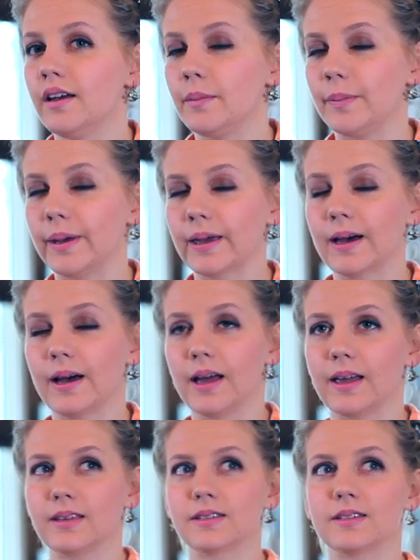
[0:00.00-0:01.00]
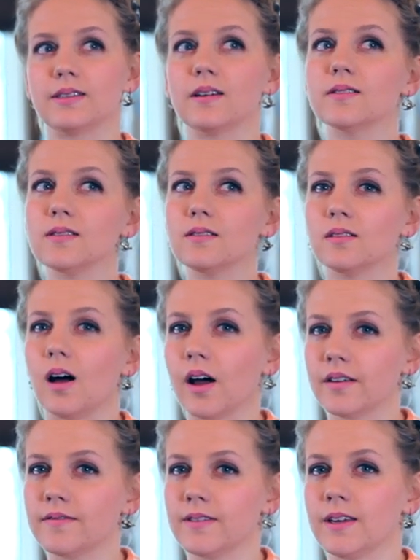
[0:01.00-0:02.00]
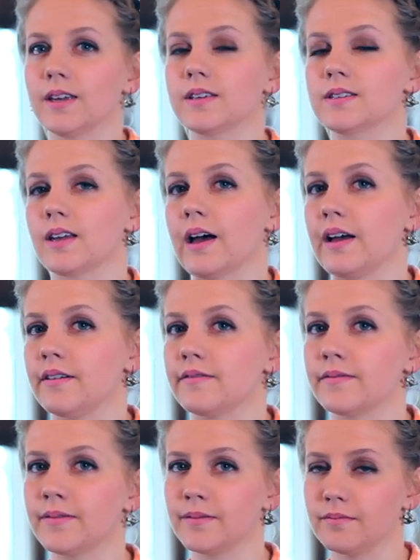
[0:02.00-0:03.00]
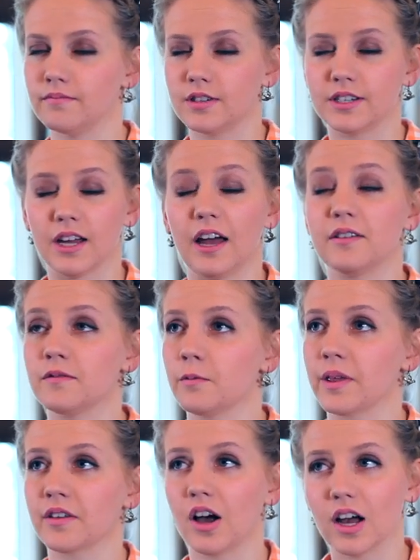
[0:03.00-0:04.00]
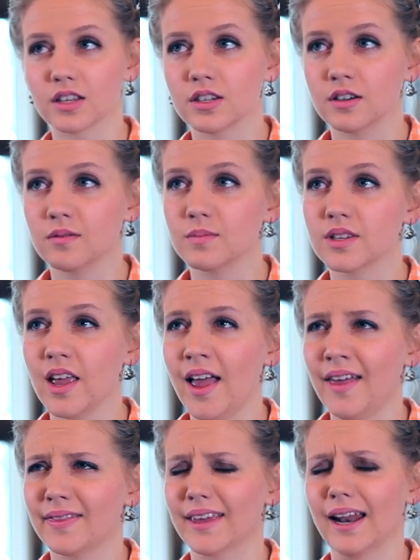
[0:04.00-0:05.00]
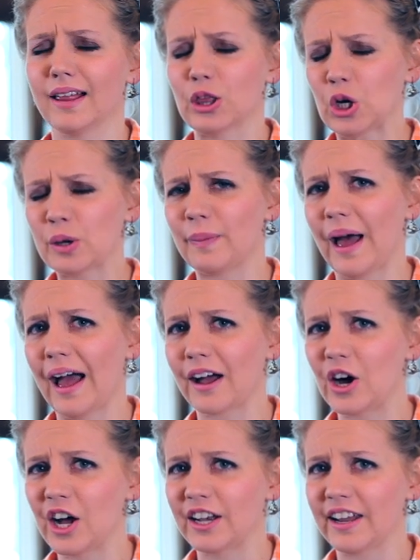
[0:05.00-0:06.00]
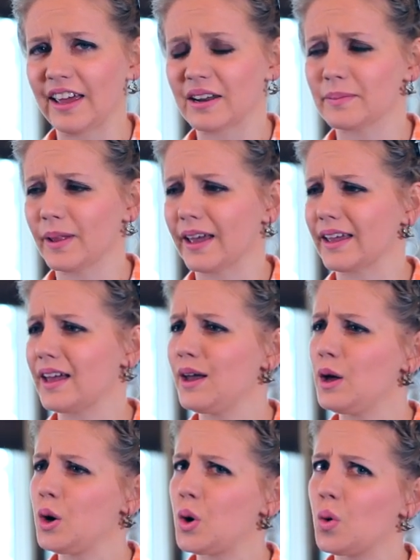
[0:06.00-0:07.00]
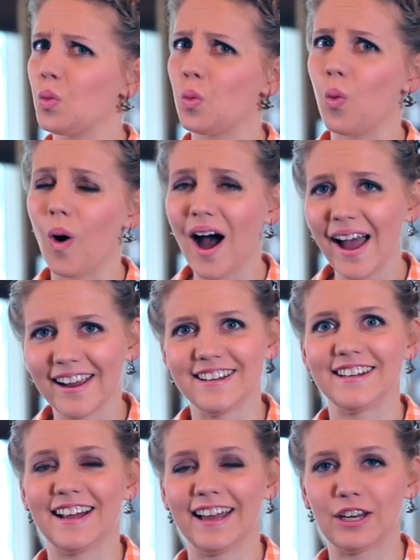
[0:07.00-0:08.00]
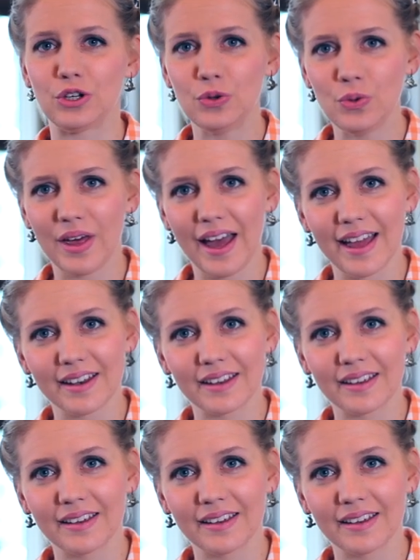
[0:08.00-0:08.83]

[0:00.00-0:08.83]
Because there's a lot of things I've done with costumes that I look back on and I'm like, why did I do that?